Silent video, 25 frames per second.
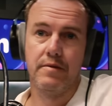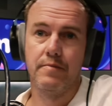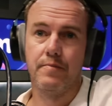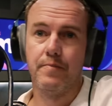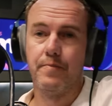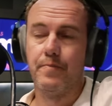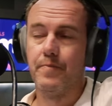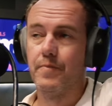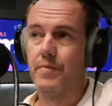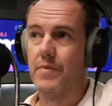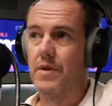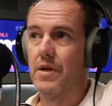
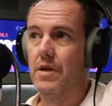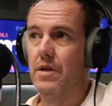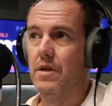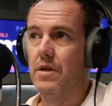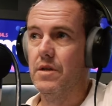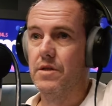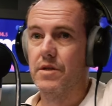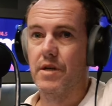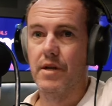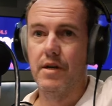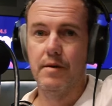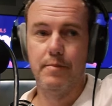
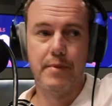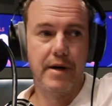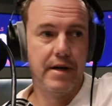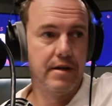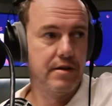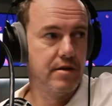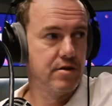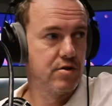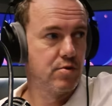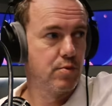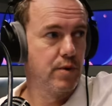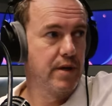He's getting
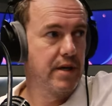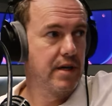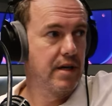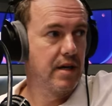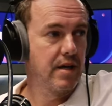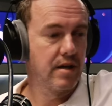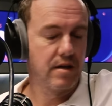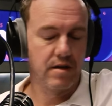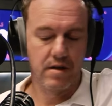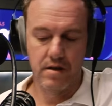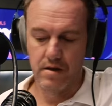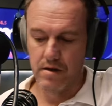married this
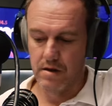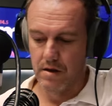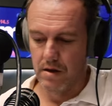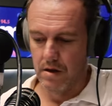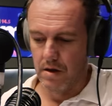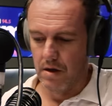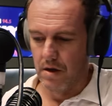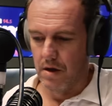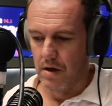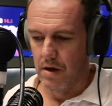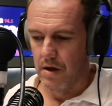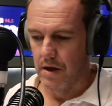weekend,
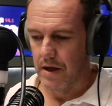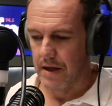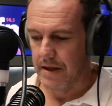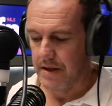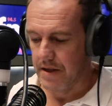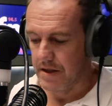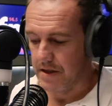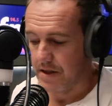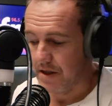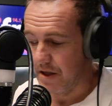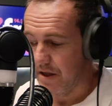and he